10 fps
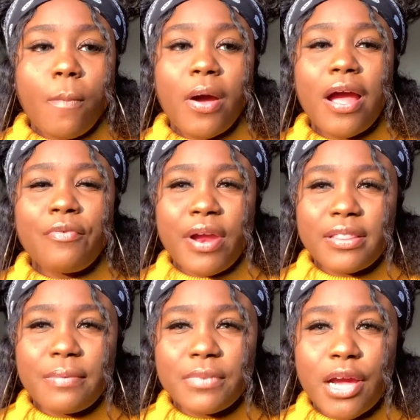out, I write
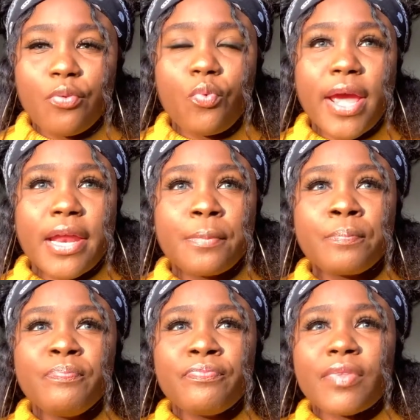them down. When
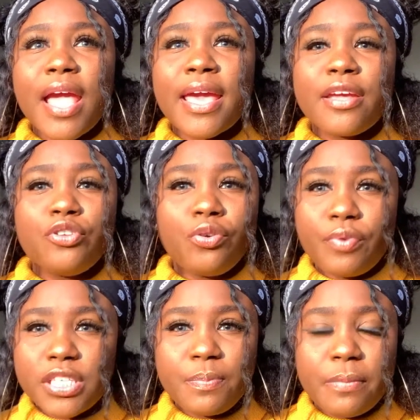I get a new
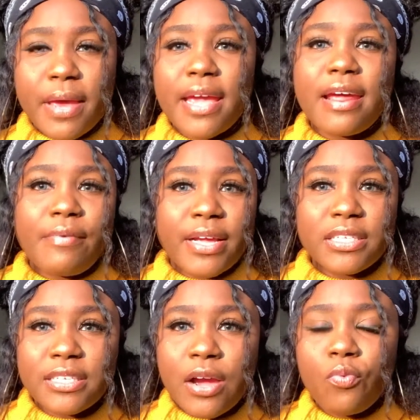recipe in my head, I write
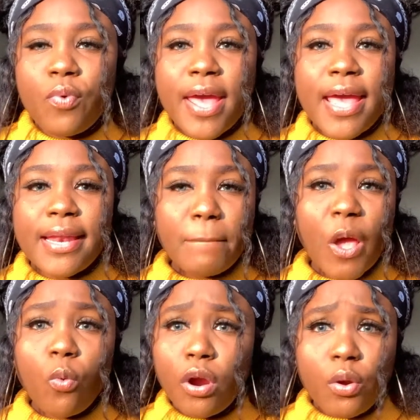it down. When
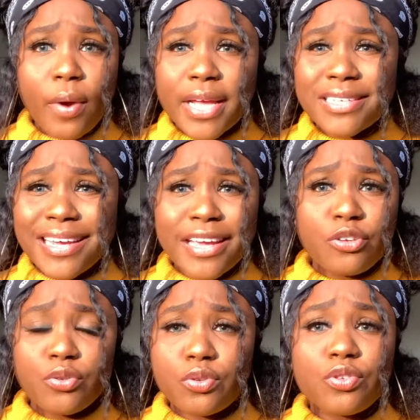work-wise I get a
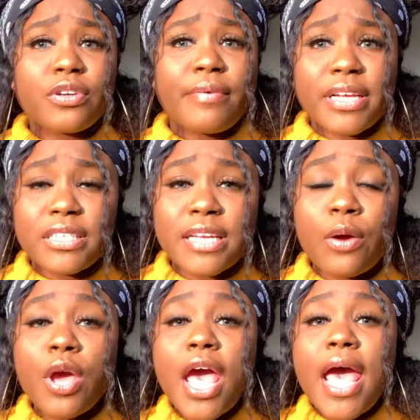new solution, I write it
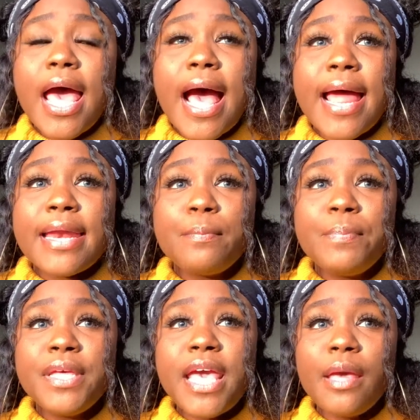down. And
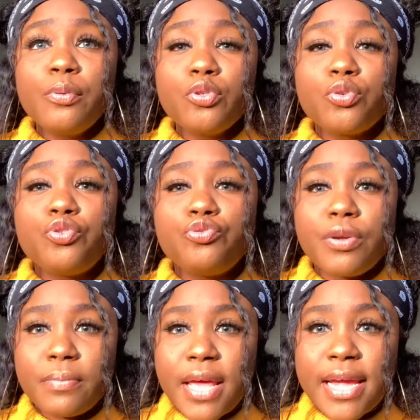be able to
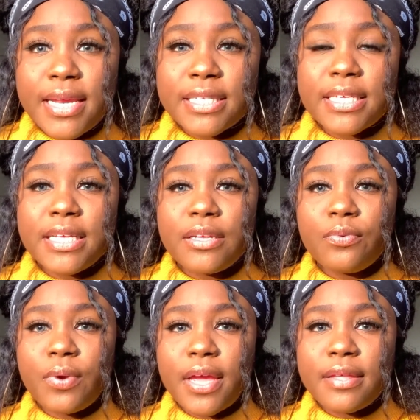streamline it in a
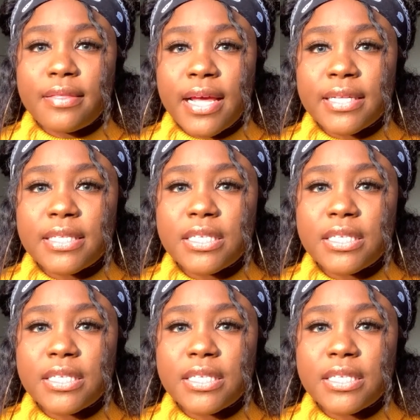way that